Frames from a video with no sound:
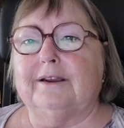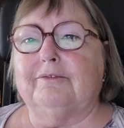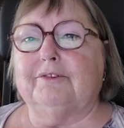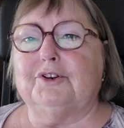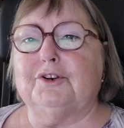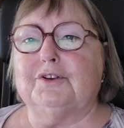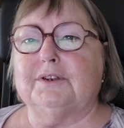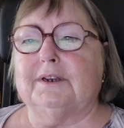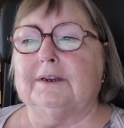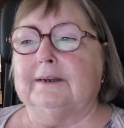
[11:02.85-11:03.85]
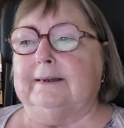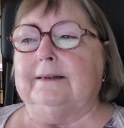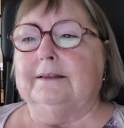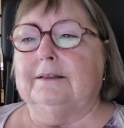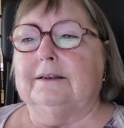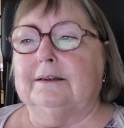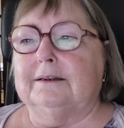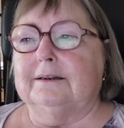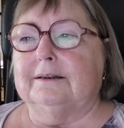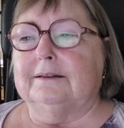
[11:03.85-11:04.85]
of reducing
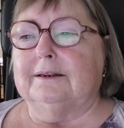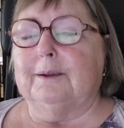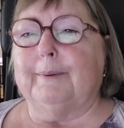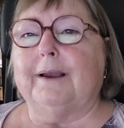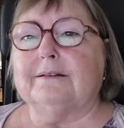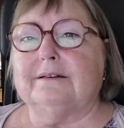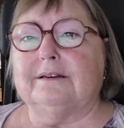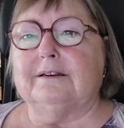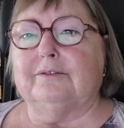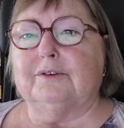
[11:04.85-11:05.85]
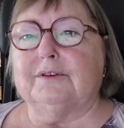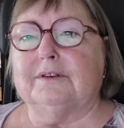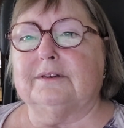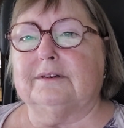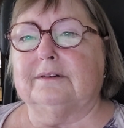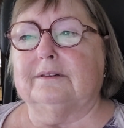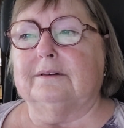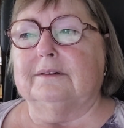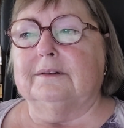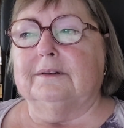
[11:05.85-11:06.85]
the capacity of your cistern.
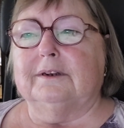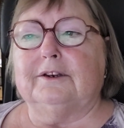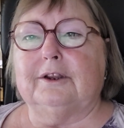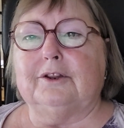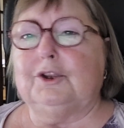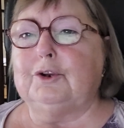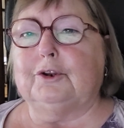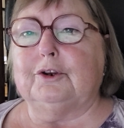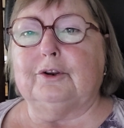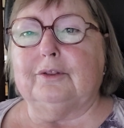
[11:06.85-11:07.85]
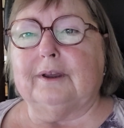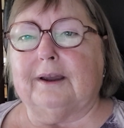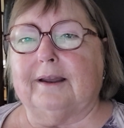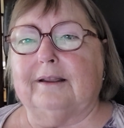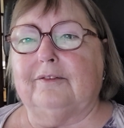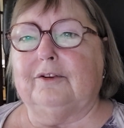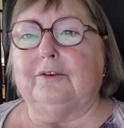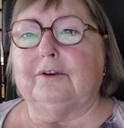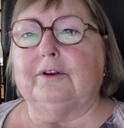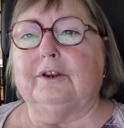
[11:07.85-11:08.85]
And you could do that if
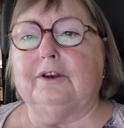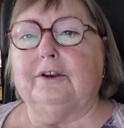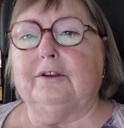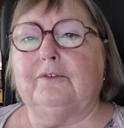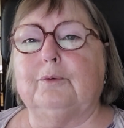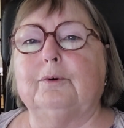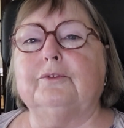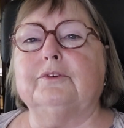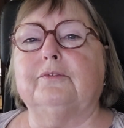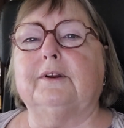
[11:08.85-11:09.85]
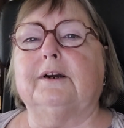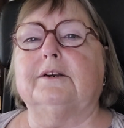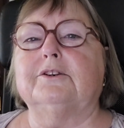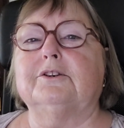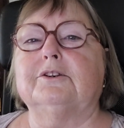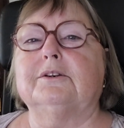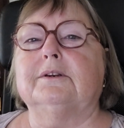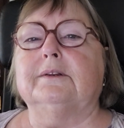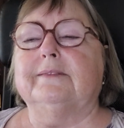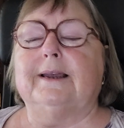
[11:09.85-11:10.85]
you want to flush,
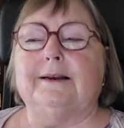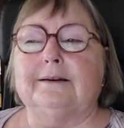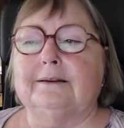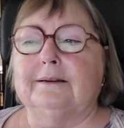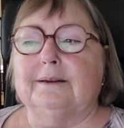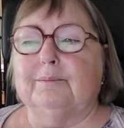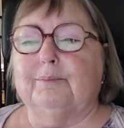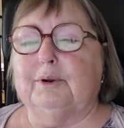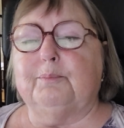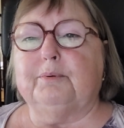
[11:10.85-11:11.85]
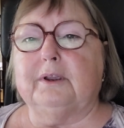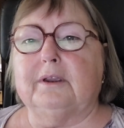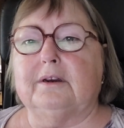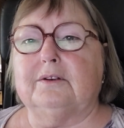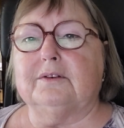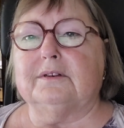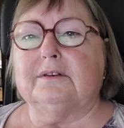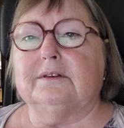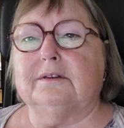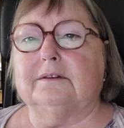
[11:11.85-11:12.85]
then put a brick in your
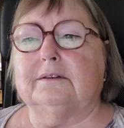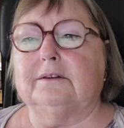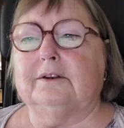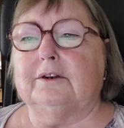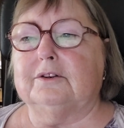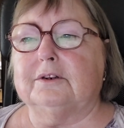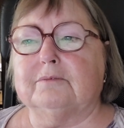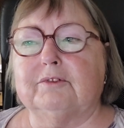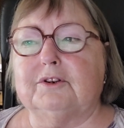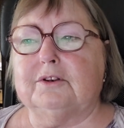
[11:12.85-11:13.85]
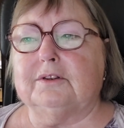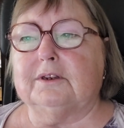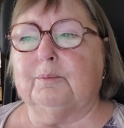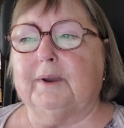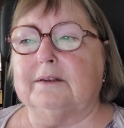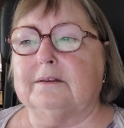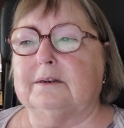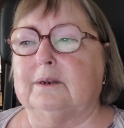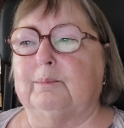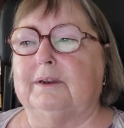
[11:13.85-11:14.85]
cistern, just reduce the
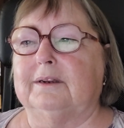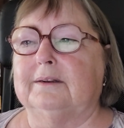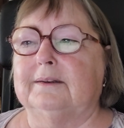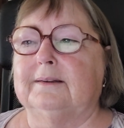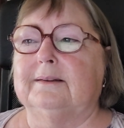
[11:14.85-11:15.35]
capacity a bit.